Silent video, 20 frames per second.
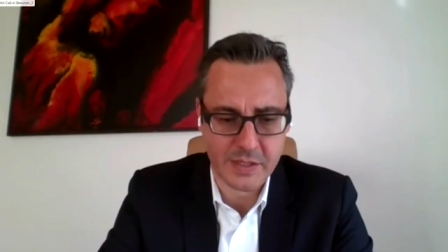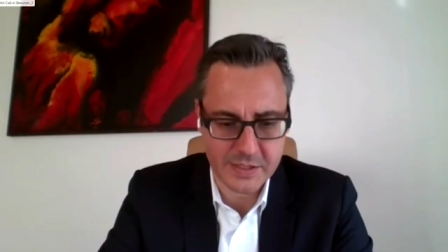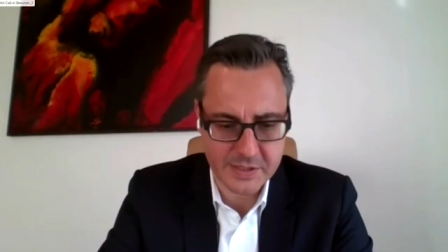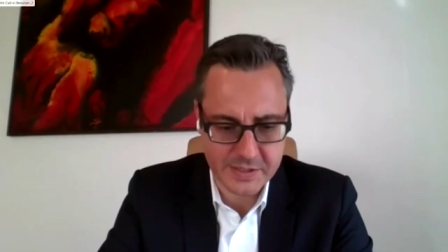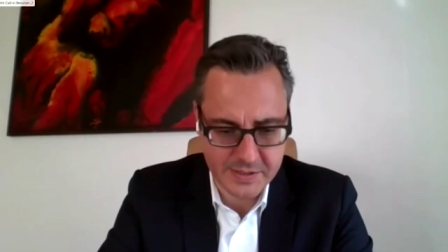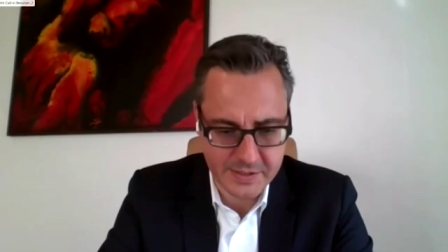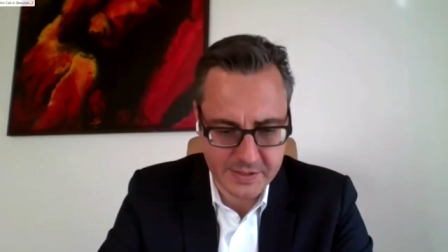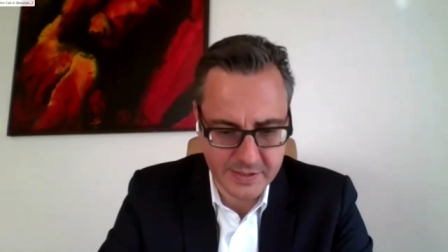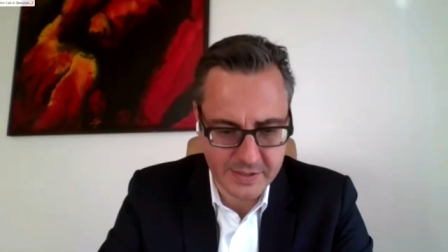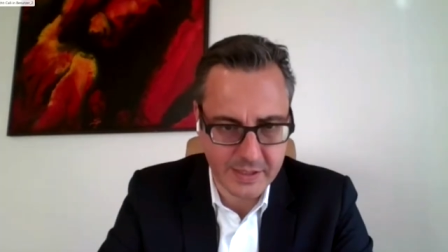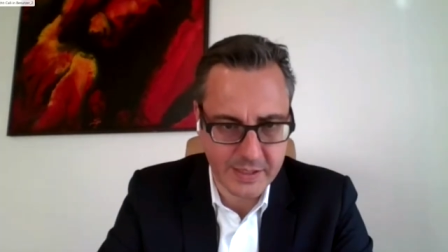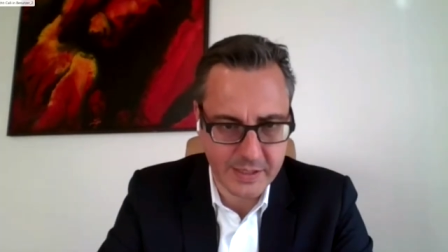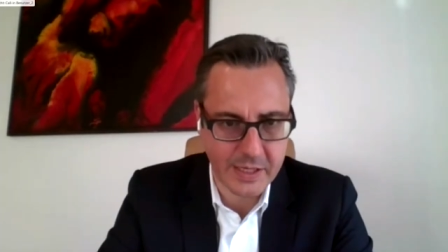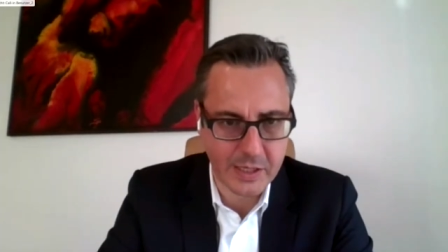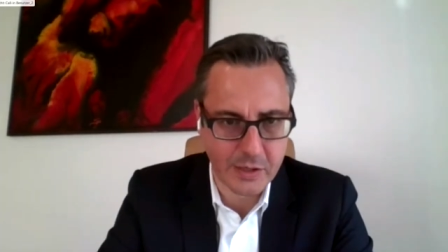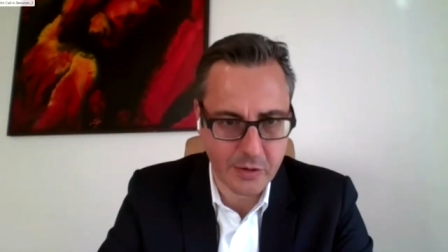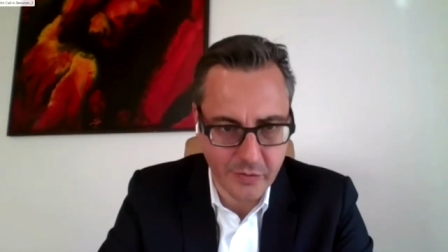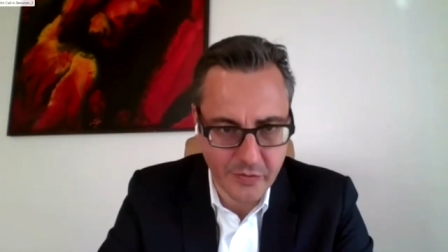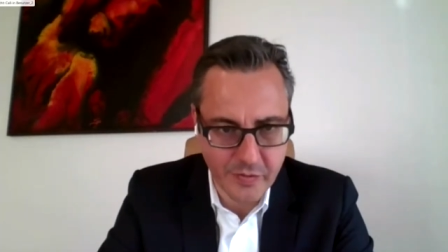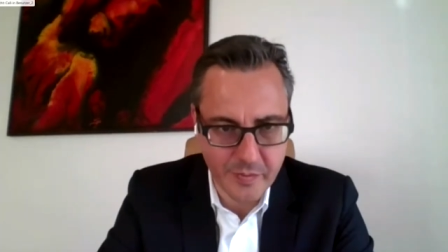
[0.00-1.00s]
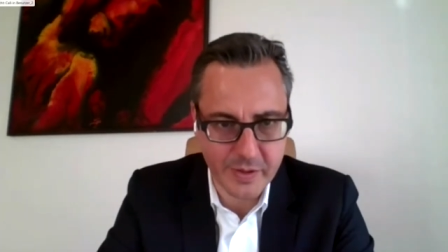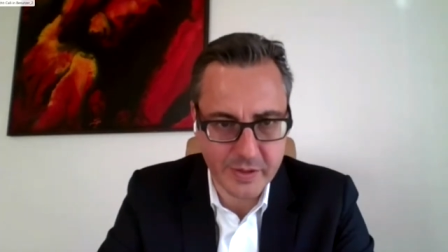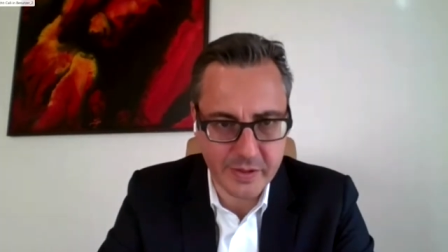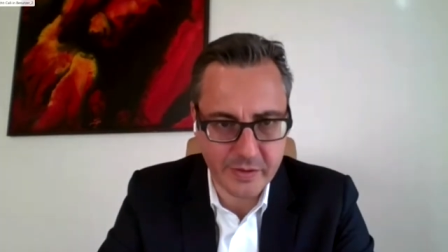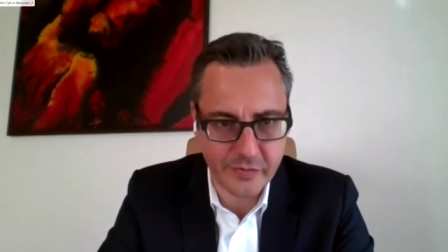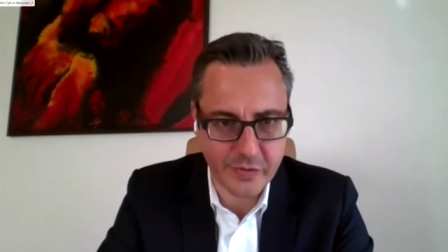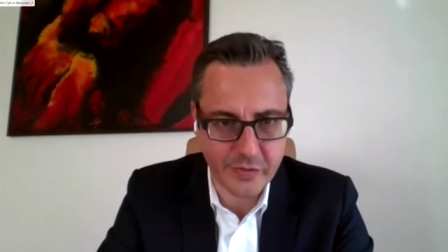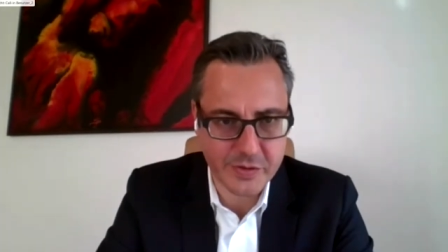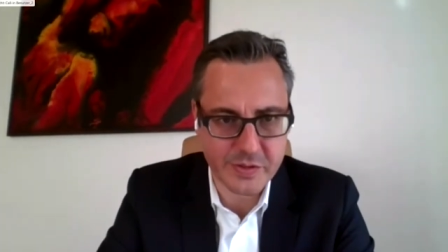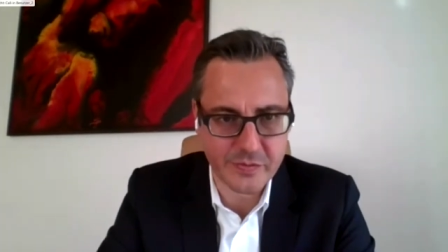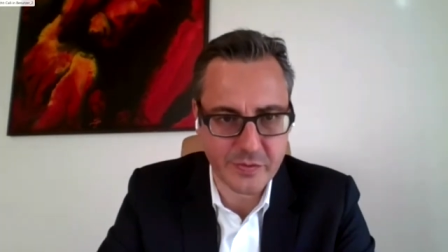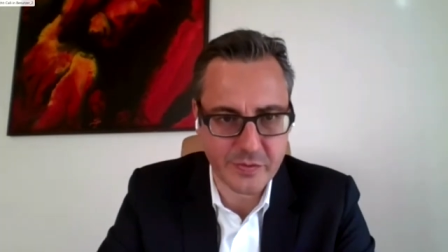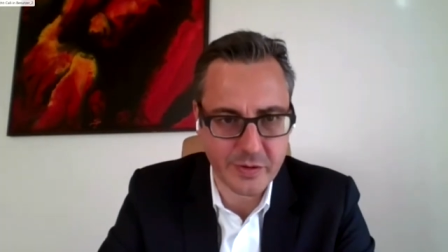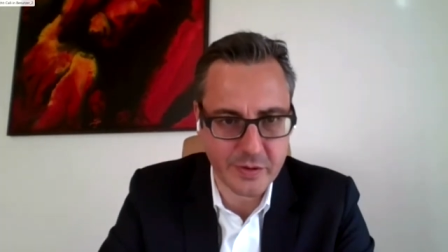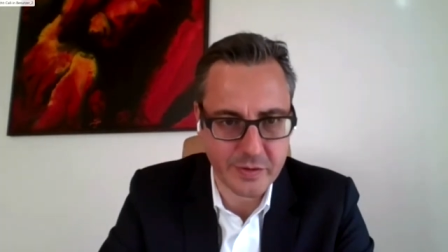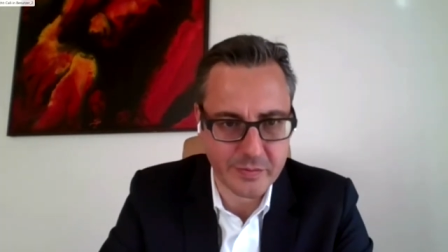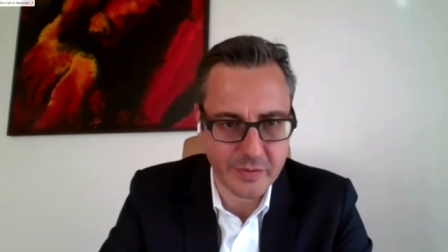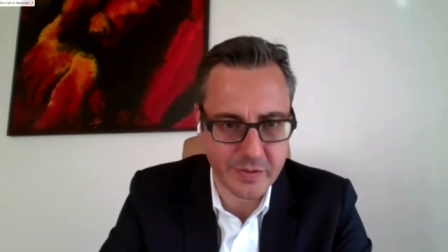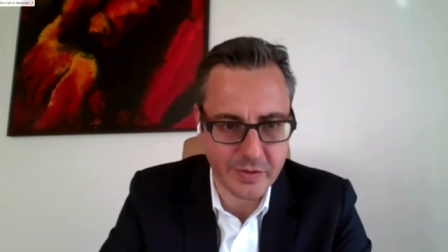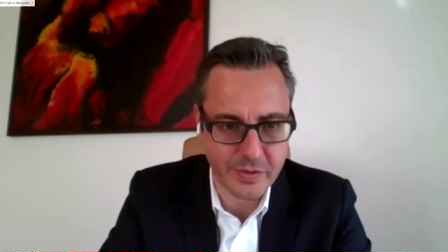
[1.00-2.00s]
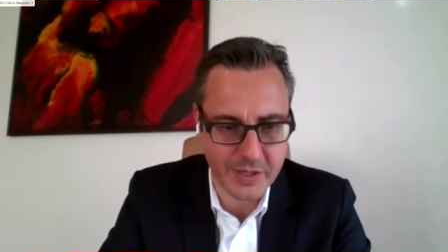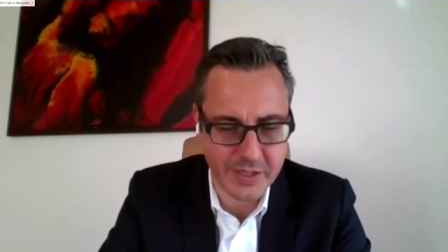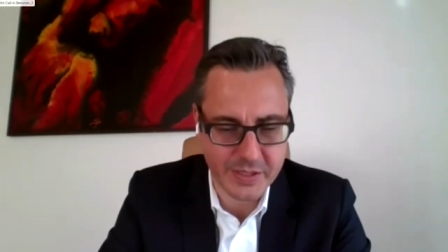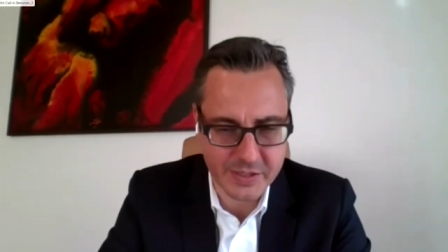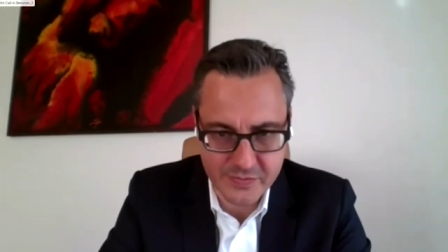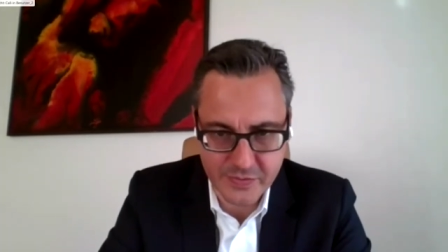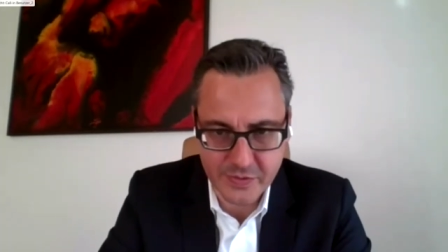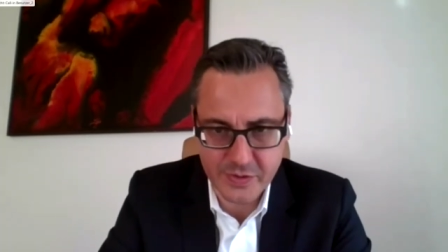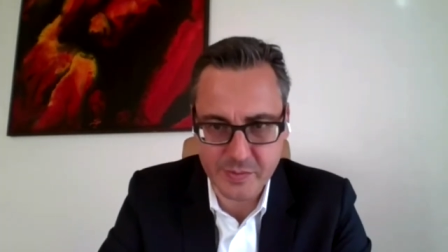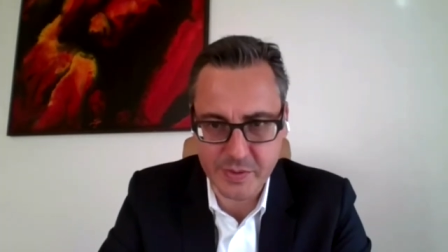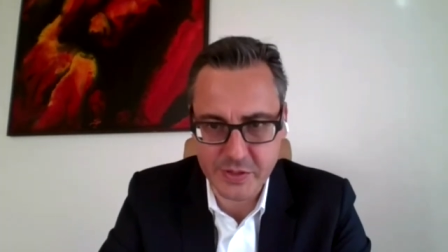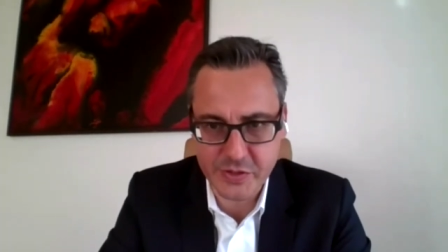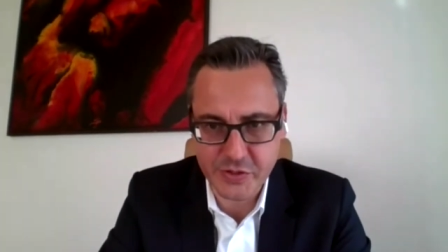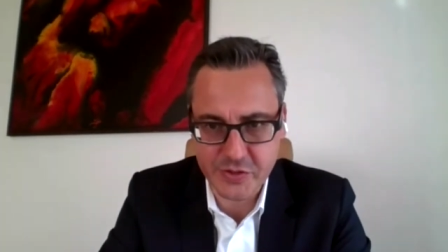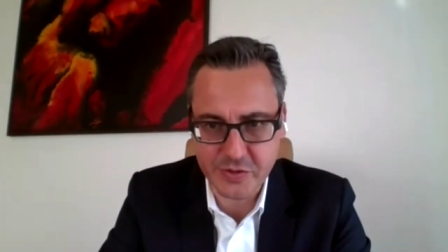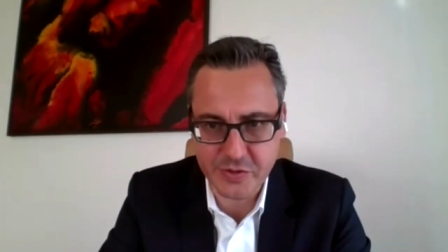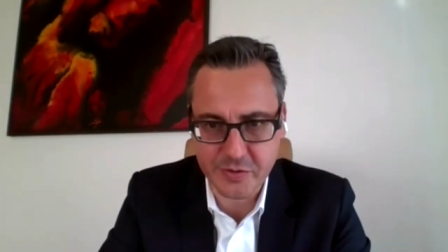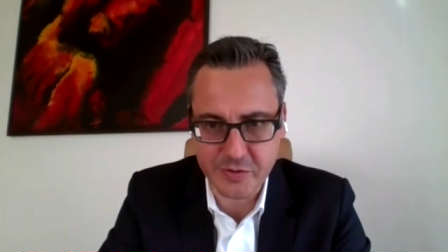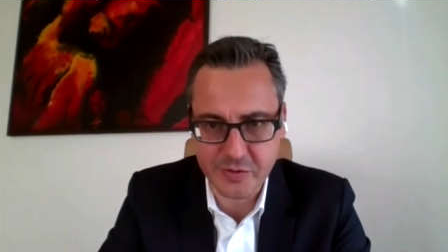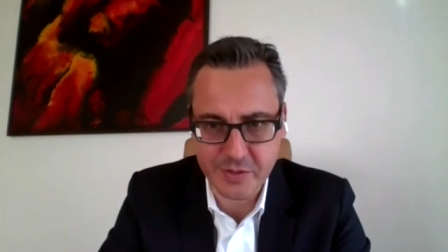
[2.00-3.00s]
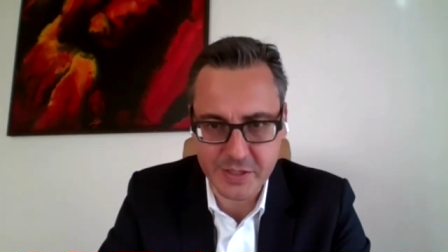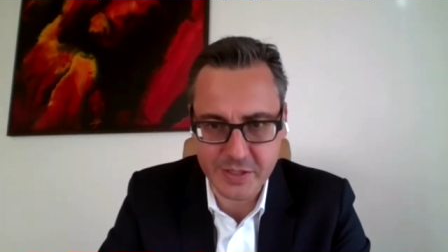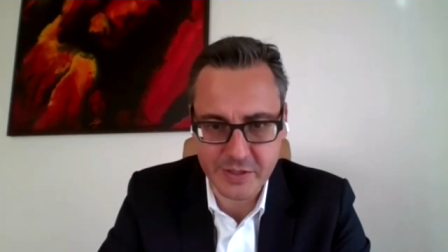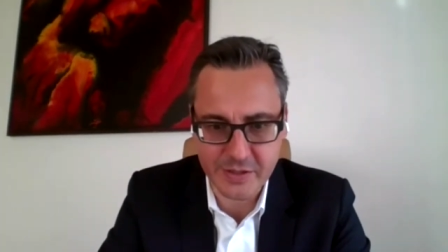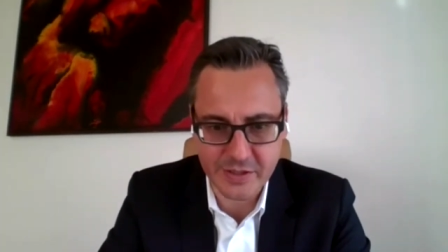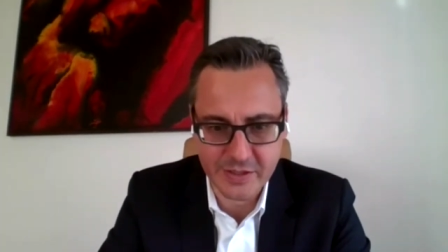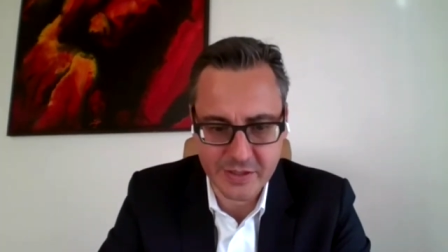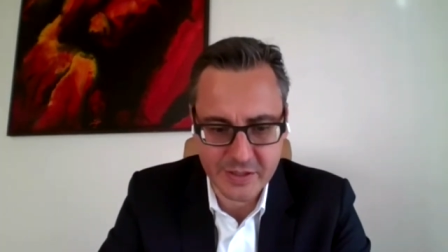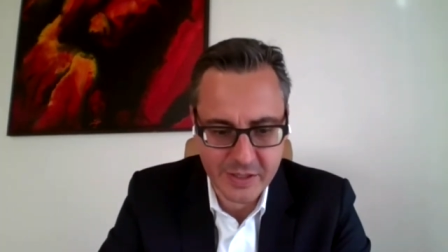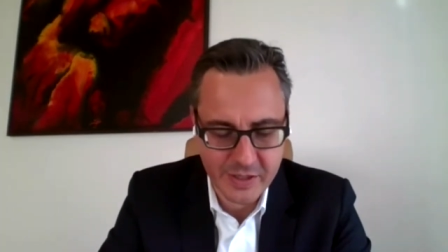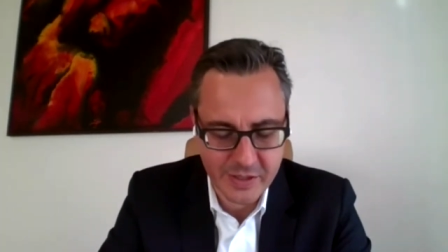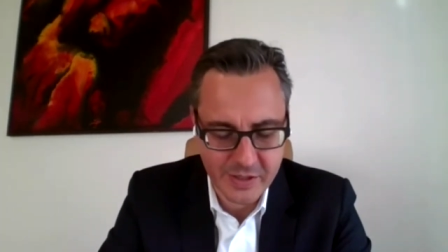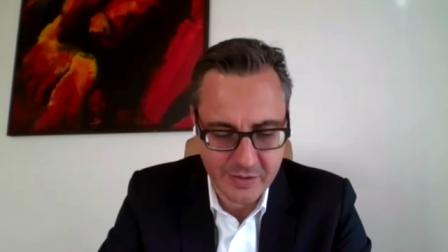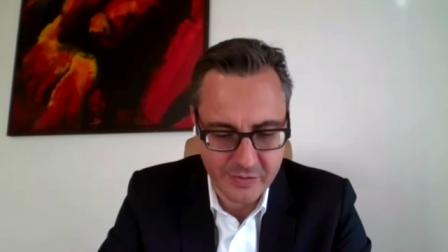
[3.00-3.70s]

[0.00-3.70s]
Yes, uh, hello everybody. First of all, thanks very much, Ulrike,